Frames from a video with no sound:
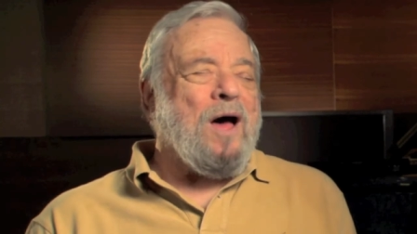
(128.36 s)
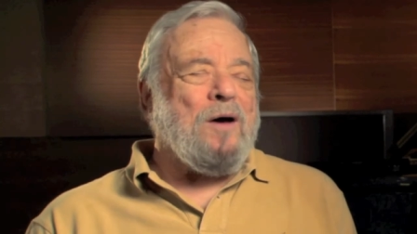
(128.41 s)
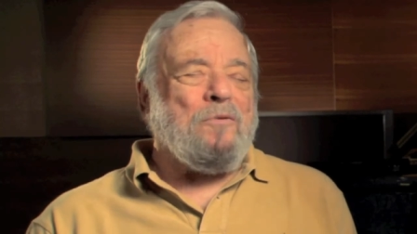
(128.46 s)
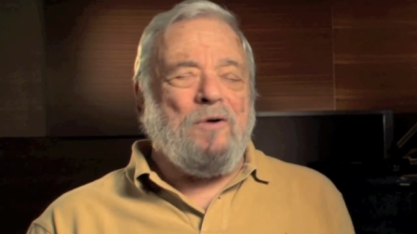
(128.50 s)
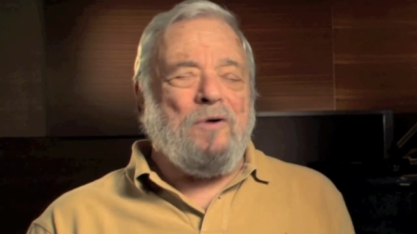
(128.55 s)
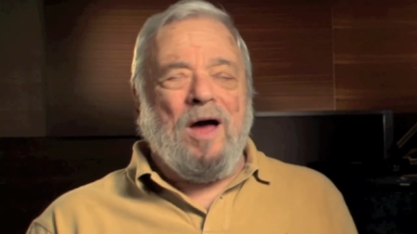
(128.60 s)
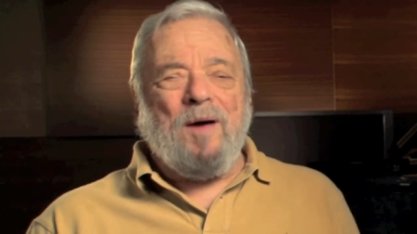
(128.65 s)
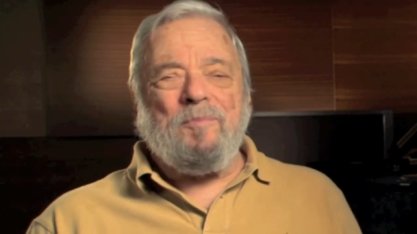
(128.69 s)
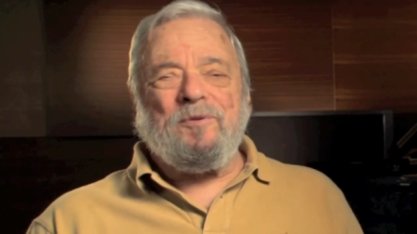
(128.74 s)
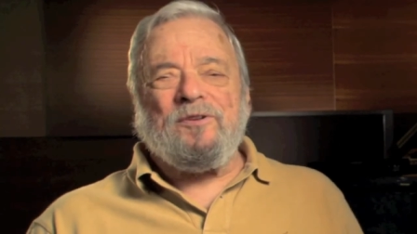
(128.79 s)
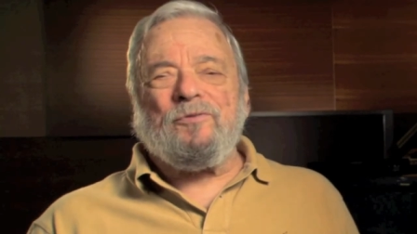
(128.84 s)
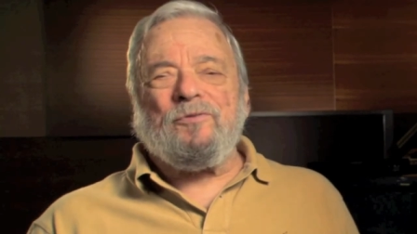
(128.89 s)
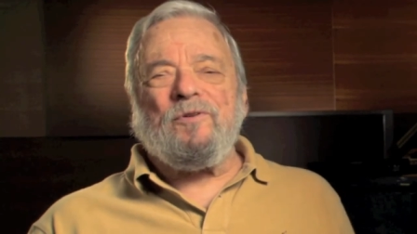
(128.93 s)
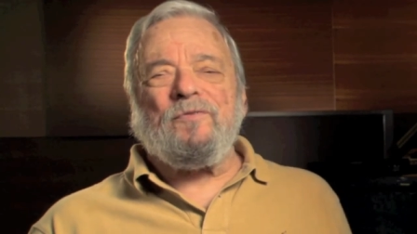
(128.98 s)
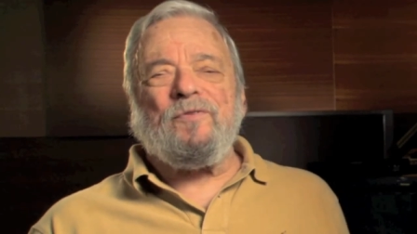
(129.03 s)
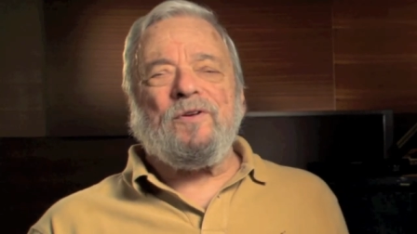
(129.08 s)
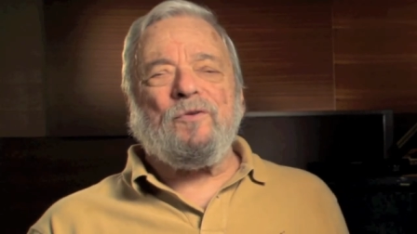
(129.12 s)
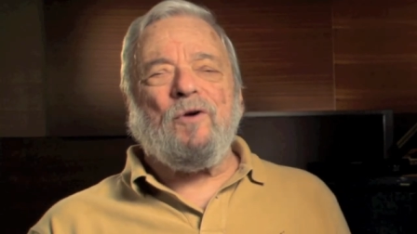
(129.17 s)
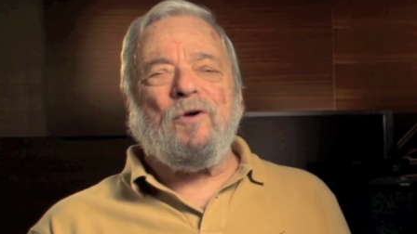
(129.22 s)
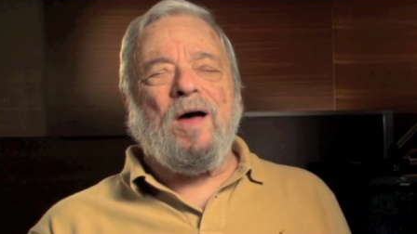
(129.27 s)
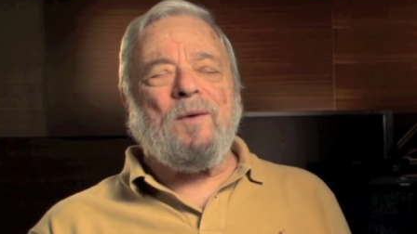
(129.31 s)
Rob's
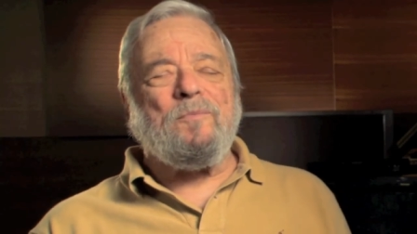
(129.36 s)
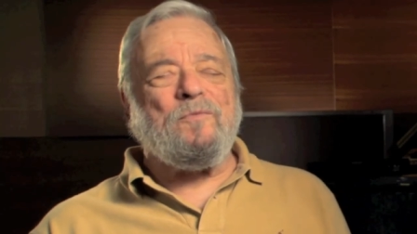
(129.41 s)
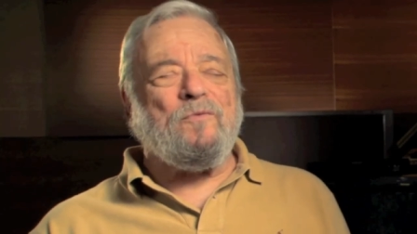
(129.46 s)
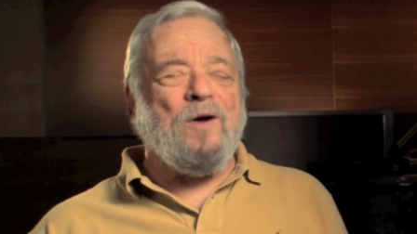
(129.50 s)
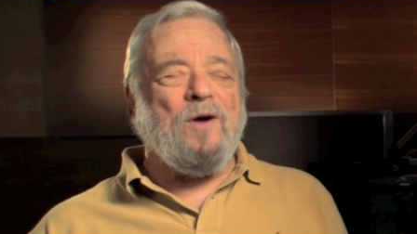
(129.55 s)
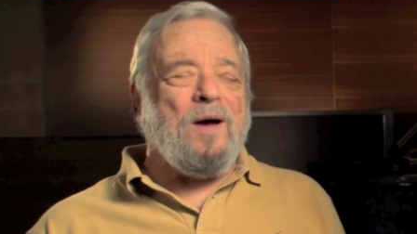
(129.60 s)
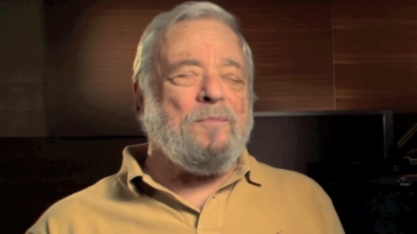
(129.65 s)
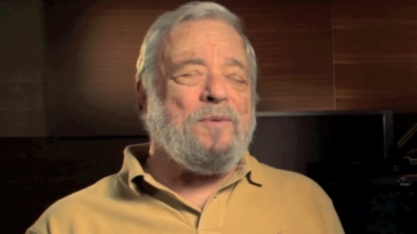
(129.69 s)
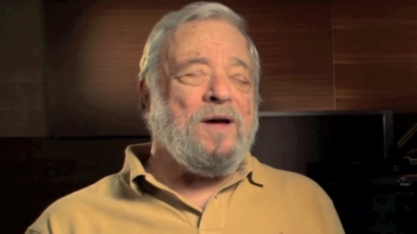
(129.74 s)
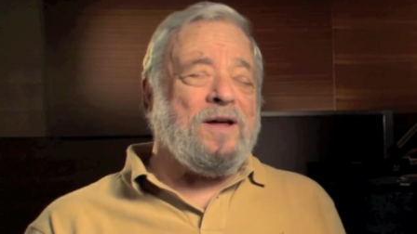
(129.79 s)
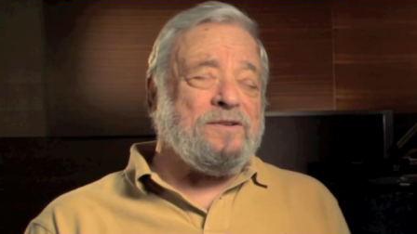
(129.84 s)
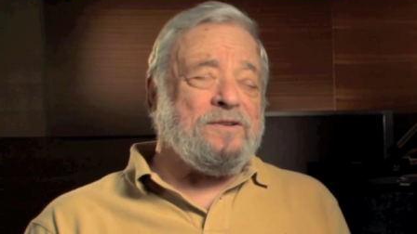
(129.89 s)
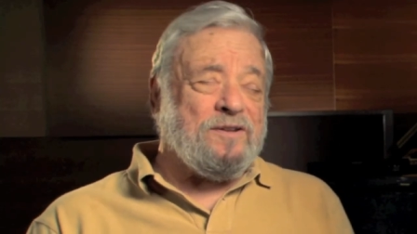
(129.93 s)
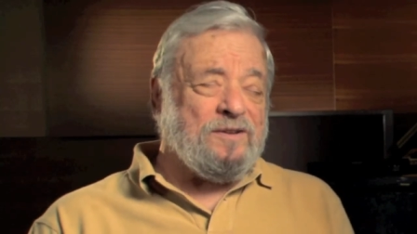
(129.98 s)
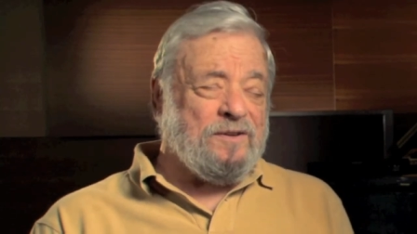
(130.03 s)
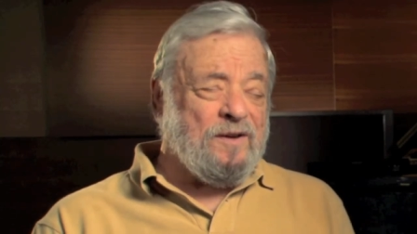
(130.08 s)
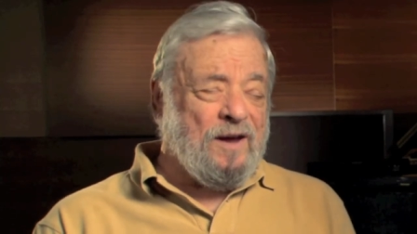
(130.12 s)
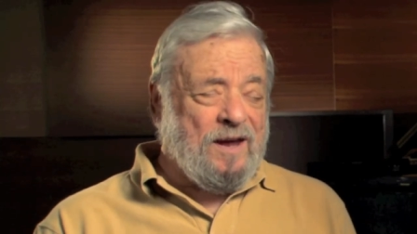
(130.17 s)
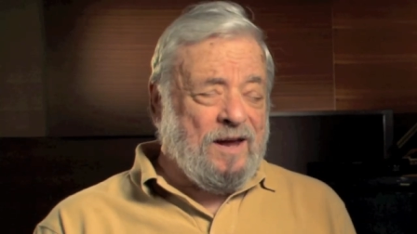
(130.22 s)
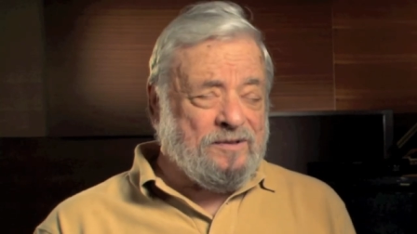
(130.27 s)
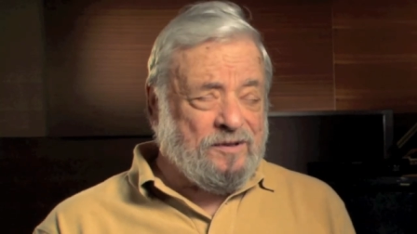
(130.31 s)
terrific. Rob Rob has
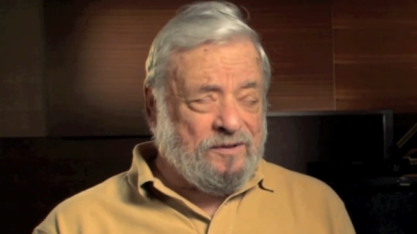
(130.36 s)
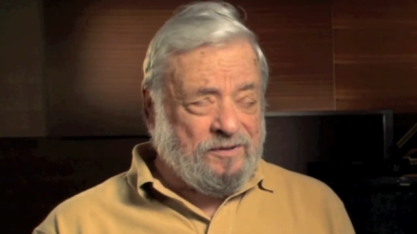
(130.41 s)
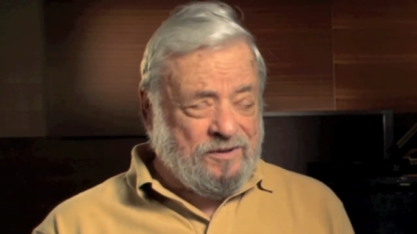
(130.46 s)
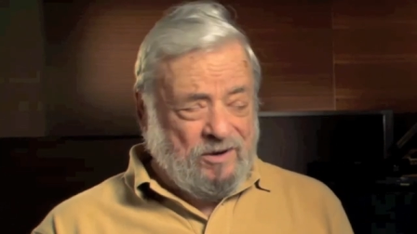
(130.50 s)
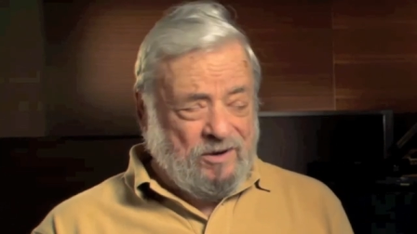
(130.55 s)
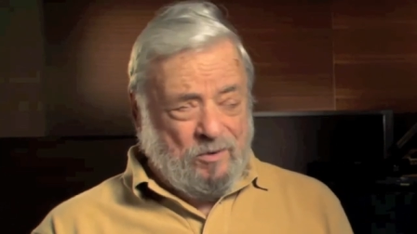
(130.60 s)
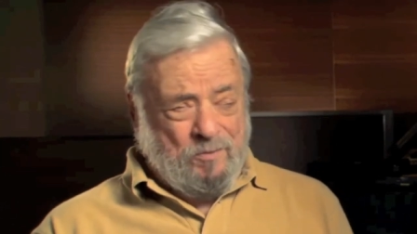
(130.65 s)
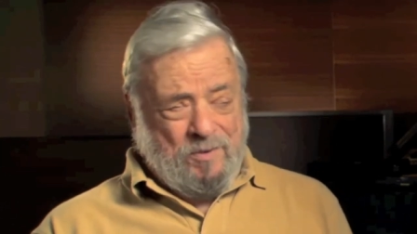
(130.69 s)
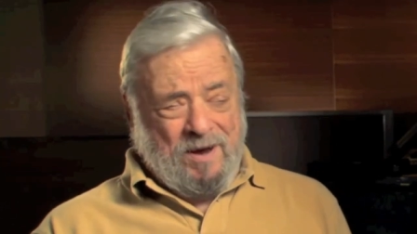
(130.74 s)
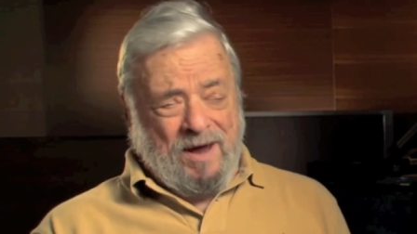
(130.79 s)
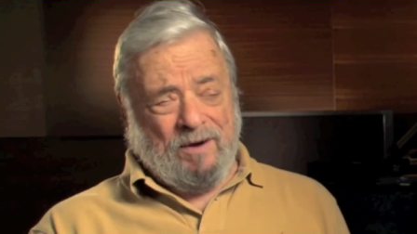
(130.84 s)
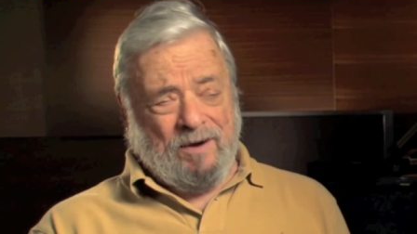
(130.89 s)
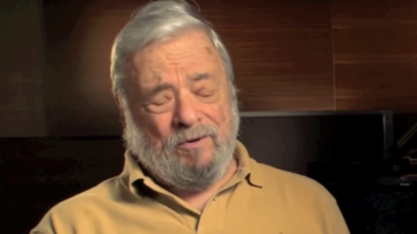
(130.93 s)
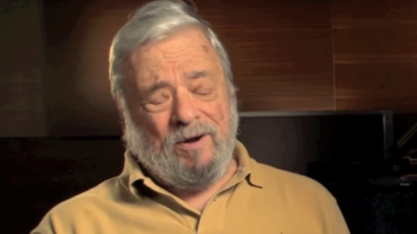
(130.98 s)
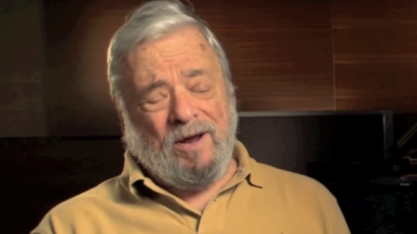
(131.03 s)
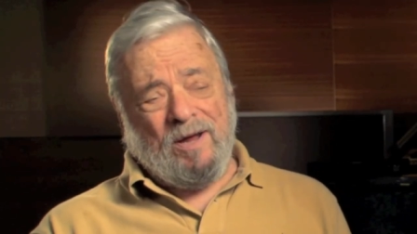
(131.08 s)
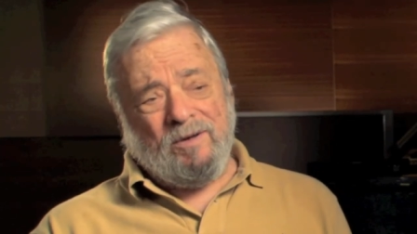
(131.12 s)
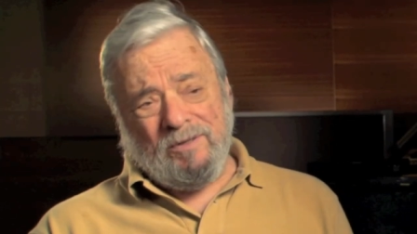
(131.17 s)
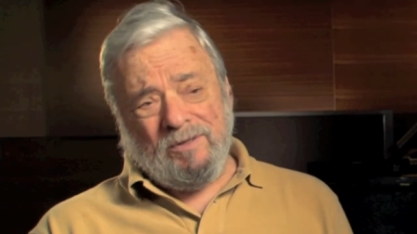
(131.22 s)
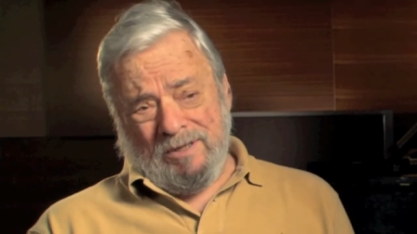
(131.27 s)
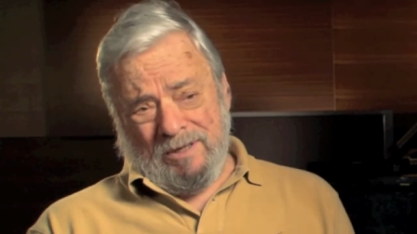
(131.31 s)
a, has a theater
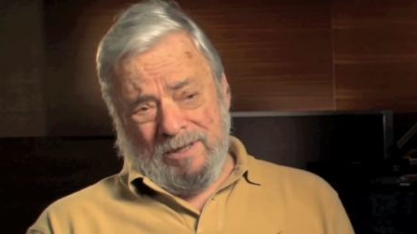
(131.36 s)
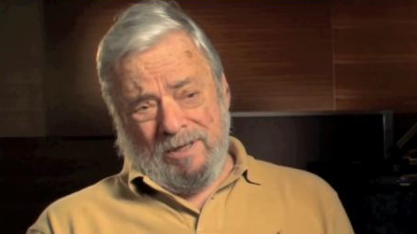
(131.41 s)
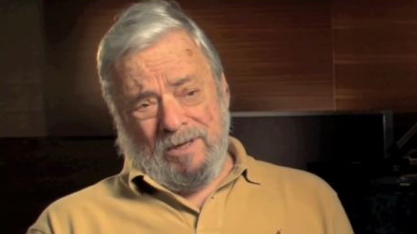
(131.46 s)
background,